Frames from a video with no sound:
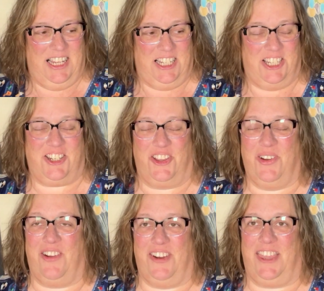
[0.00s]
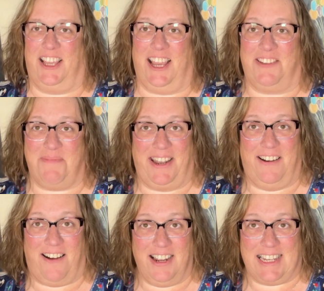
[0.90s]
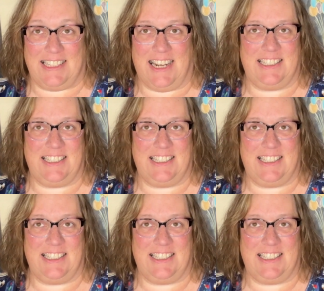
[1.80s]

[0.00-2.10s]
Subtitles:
to show you everything I have made in August,